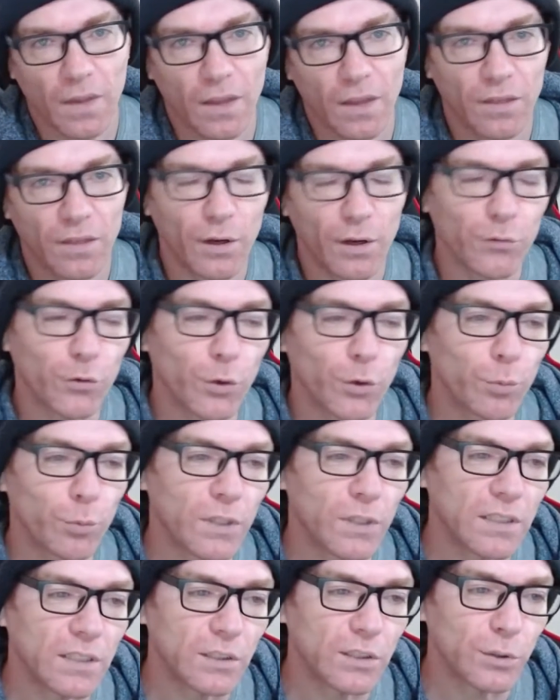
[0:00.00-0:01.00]
therefore
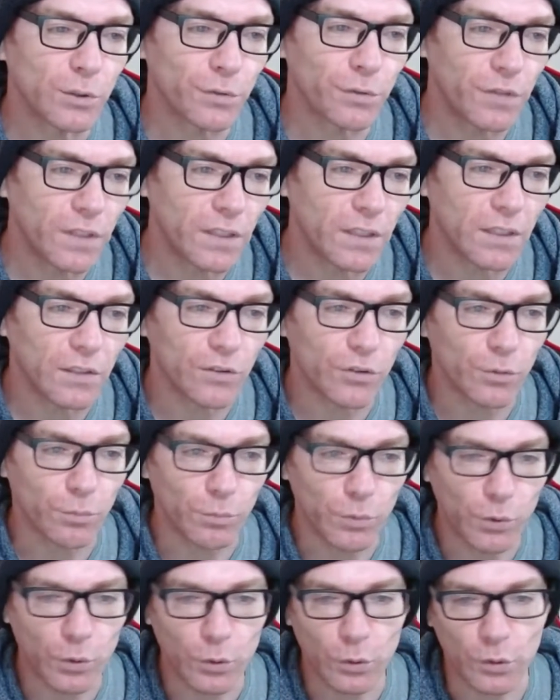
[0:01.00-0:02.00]
predicting your feelings, your
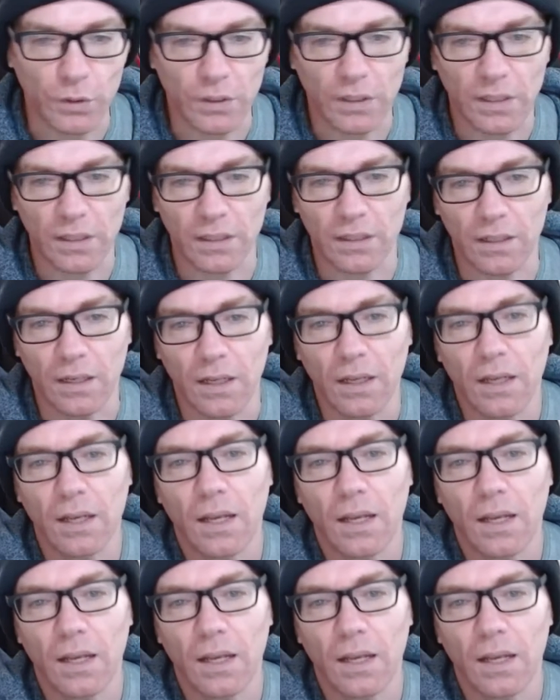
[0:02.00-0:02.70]
mood, and